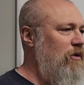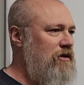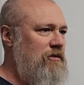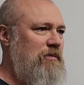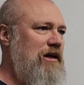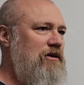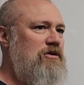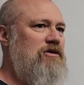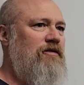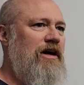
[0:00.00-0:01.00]
One of the
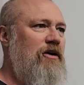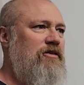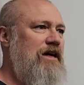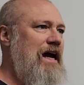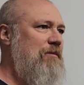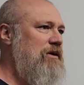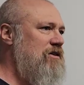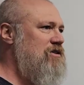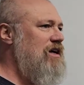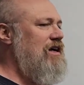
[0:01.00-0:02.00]
pillars of health and
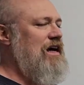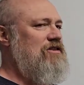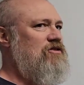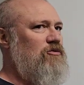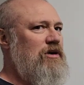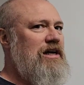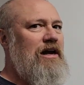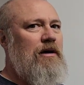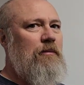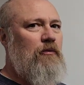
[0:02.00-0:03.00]
happiness has three